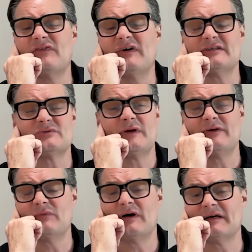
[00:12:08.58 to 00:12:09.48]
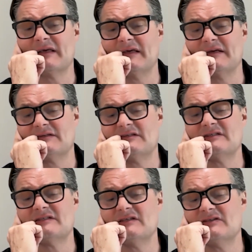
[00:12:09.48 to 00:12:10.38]
fast way of working
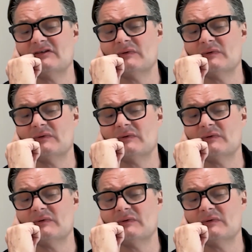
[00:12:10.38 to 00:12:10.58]
just to do